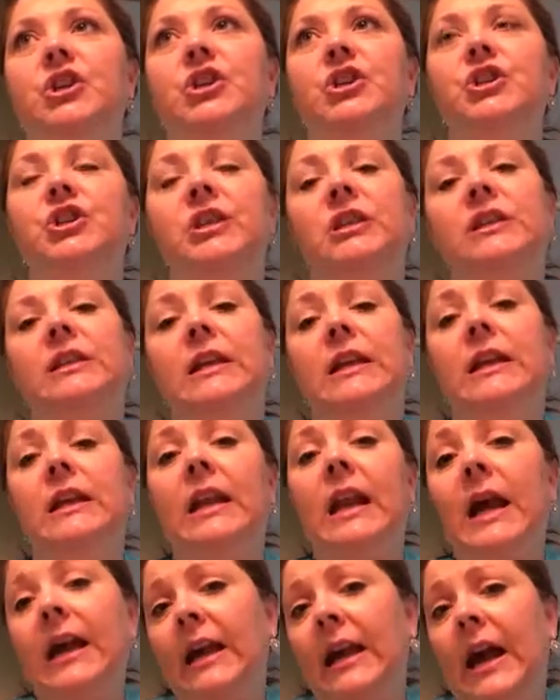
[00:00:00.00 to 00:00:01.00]
she
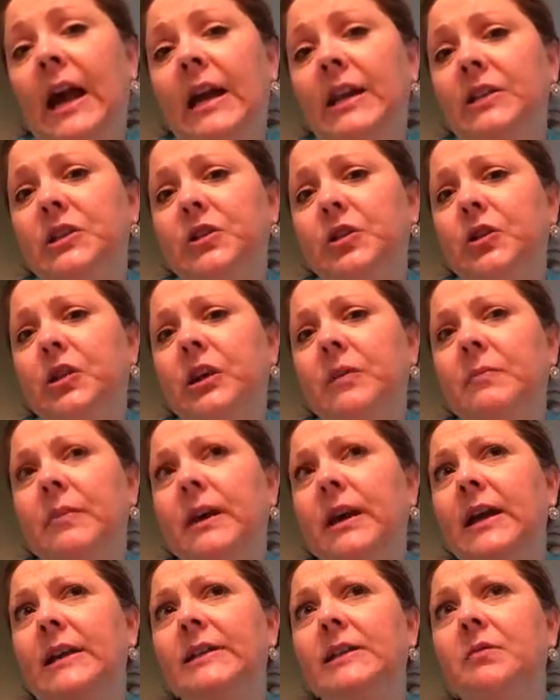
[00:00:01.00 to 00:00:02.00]
didn't like ice cream
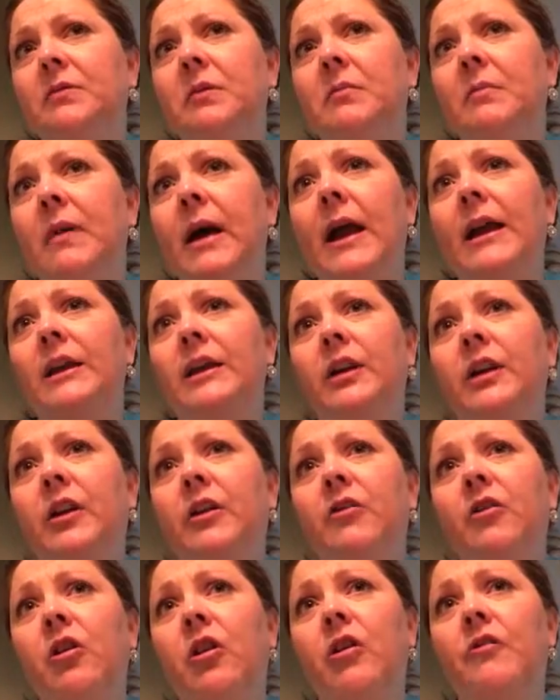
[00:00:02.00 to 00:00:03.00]
because it reminded
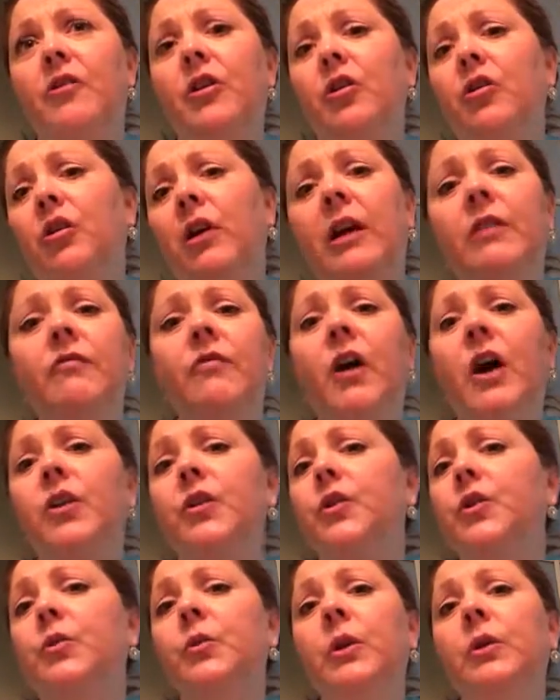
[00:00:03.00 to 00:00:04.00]
her of her
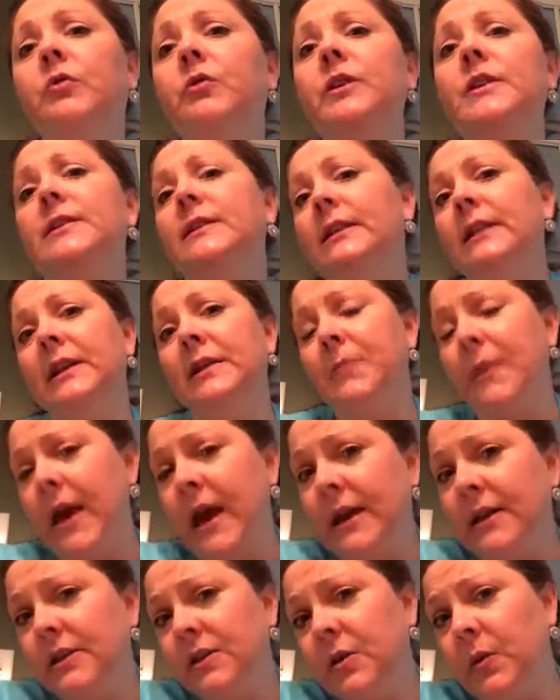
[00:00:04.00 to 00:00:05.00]
grandfather who had recently
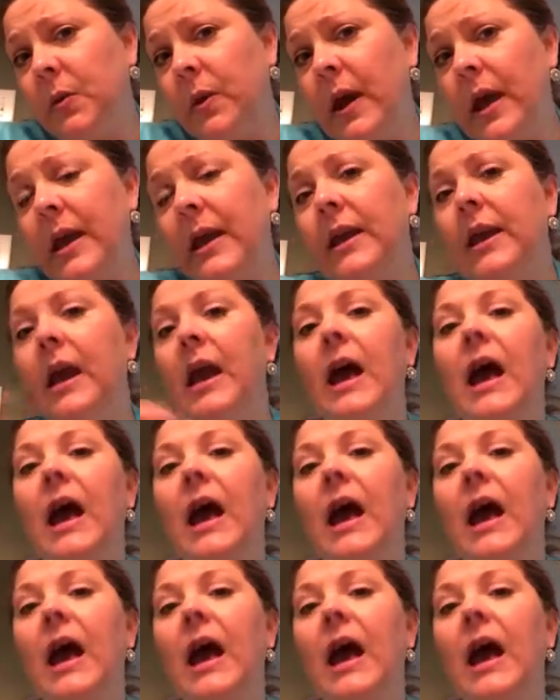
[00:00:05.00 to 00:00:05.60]
passed away.